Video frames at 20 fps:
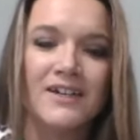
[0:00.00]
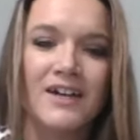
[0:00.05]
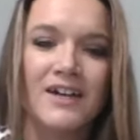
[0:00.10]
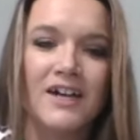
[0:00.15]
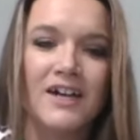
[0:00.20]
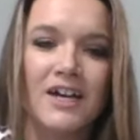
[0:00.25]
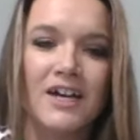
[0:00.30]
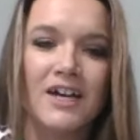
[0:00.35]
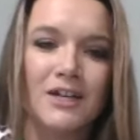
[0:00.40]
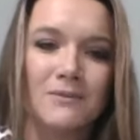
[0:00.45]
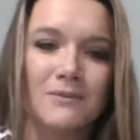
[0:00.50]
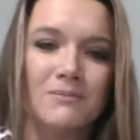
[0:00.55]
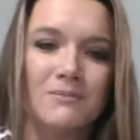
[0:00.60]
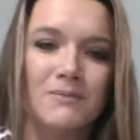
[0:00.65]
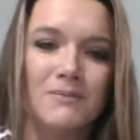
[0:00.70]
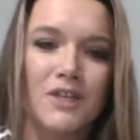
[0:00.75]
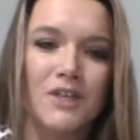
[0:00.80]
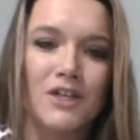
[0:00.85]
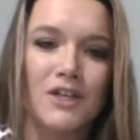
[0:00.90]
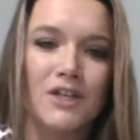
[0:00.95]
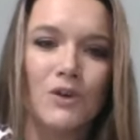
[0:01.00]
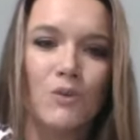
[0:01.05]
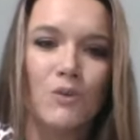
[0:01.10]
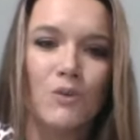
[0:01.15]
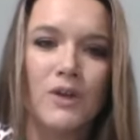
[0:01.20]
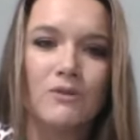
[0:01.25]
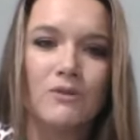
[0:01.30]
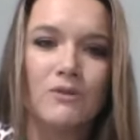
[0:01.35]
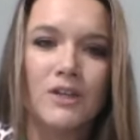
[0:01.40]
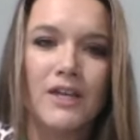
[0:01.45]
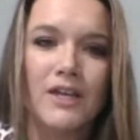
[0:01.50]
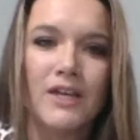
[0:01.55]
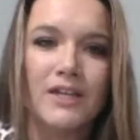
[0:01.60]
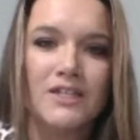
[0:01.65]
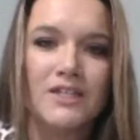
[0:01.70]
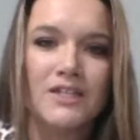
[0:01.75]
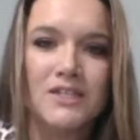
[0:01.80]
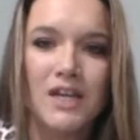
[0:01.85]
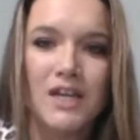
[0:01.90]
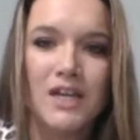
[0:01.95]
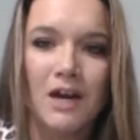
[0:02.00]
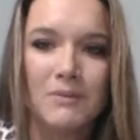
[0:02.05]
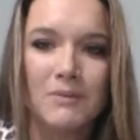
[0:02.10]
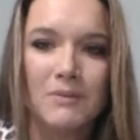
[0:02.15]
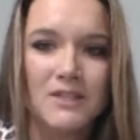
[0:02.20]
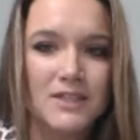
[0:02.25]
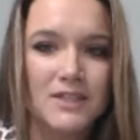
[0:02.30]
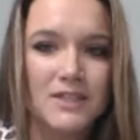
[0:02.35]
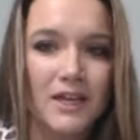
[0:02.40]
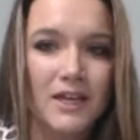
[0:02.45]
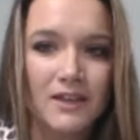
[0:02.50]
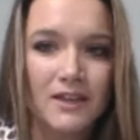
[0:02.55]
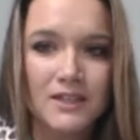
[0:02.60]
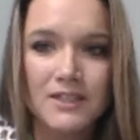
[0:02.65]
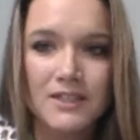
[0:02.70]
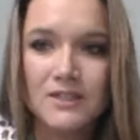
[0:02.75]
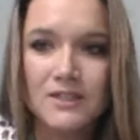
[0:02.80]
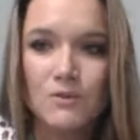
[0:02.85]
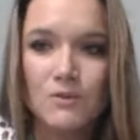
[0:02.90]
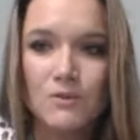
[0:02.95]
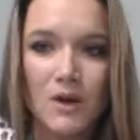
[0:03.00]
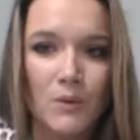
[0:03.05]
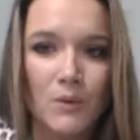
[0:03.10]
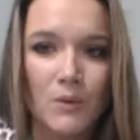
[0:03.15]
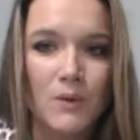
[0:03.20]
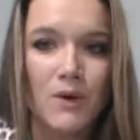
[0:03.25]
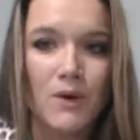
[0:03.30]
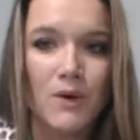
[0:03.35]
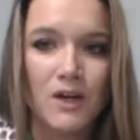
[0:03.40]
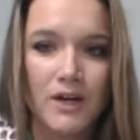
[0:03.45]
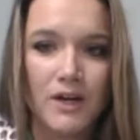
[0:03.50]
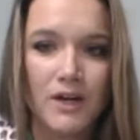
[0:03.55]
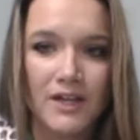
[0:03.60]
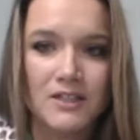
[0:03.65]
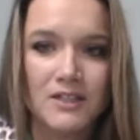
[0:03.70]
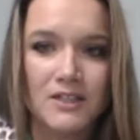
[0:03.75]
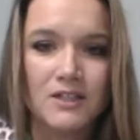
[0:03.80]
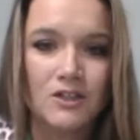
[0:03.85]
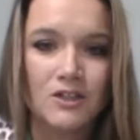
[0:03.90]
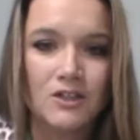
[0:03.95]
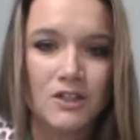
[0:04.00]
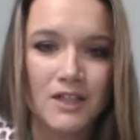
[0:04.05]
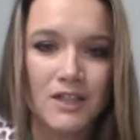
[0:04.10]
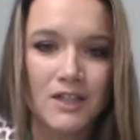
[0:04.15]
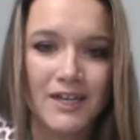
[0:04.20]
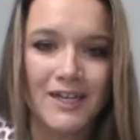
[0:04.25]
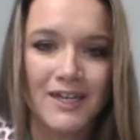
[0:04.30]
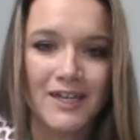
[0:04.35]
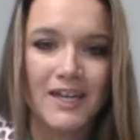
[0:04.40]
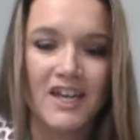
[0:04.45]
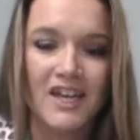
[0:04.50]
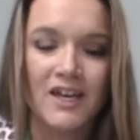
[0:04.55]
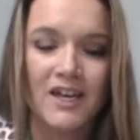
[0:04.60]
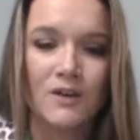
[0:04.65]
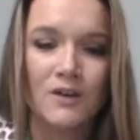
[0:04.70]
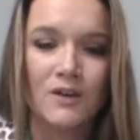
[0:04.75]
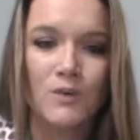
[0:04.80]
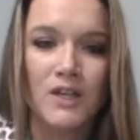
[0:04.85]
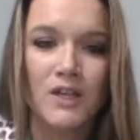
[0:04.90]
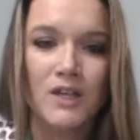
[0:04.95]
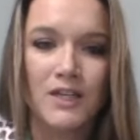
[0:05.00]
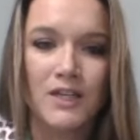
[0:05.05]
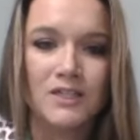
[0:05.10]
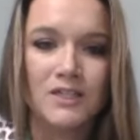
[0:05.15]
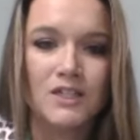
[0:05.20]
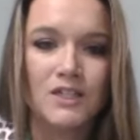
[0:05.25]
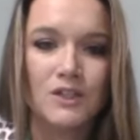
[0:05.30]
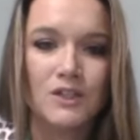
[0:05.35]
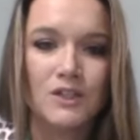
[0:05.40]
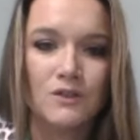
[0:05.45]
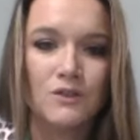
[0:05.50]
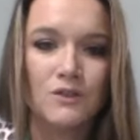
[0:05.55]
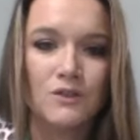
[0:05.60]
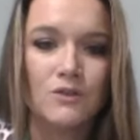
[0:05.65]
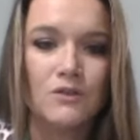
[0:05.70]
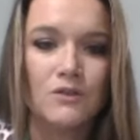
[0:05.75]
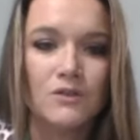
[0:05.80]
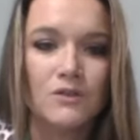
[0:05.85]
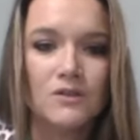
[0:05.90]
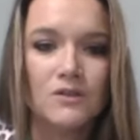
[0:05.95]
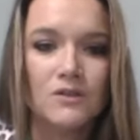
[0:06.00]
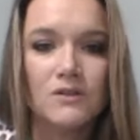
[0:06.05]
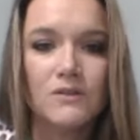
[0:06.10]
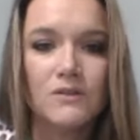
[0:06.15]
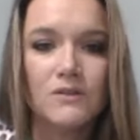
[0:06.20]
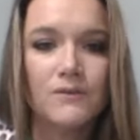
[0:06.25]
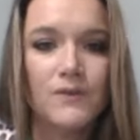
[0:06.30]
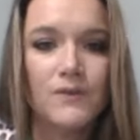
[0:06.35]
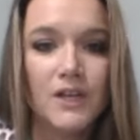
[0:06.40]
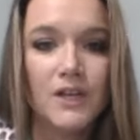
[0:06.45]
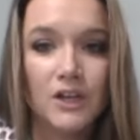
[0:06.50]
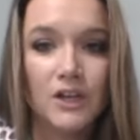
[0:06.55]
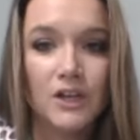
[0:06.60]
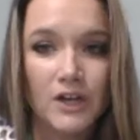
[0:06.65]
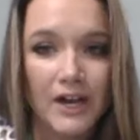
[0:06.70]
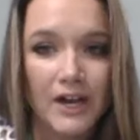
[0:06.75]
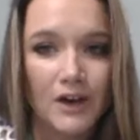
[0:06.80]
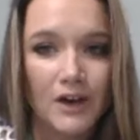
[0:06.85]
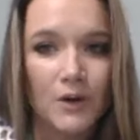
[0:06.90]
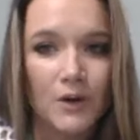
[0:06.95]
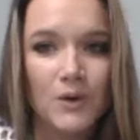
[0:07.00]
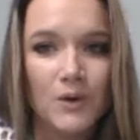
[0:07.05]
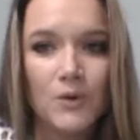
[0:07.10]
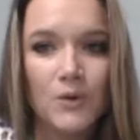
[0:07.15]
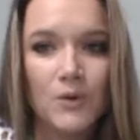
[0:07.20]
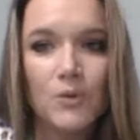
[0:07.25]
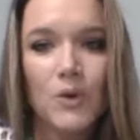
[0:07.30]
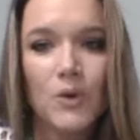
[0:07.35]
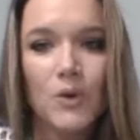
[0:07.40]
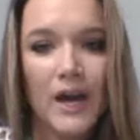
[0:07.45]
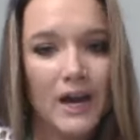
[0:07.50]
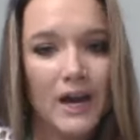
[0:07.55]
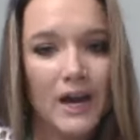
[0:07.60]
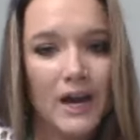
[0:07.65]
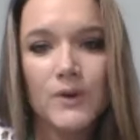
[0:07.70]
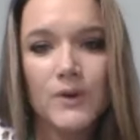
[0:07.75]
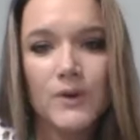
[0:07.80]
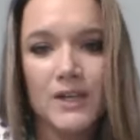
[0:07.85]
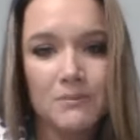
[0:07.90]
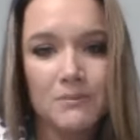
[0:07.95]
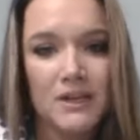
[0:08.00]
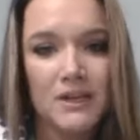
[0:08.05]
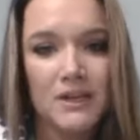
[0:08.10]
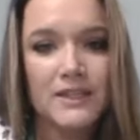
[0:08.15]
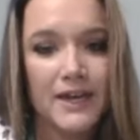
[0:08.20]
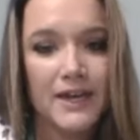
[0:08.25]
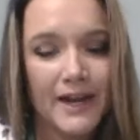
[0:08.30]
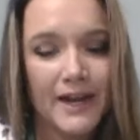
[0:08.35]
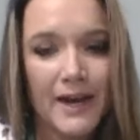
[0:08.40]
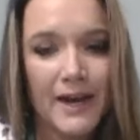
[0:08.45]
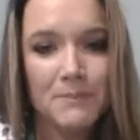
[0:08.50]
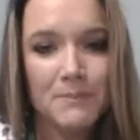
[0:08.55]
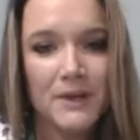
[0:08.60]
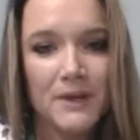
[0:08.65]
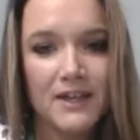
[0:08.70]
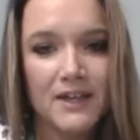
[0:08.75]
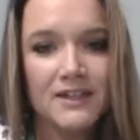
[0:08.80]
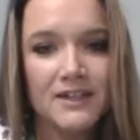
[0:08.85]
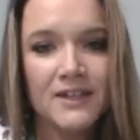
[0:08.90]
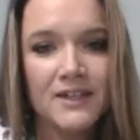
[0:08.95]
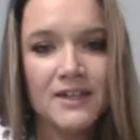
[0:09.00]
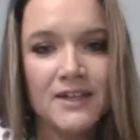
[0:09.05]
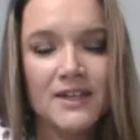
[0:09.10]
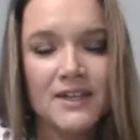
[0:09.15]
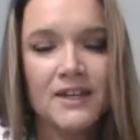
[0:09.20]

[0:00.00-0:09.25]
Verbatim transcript: Um, you know, we really had to stop and say, this is what we want our days to look like. And we need to figure out how we can make that happen.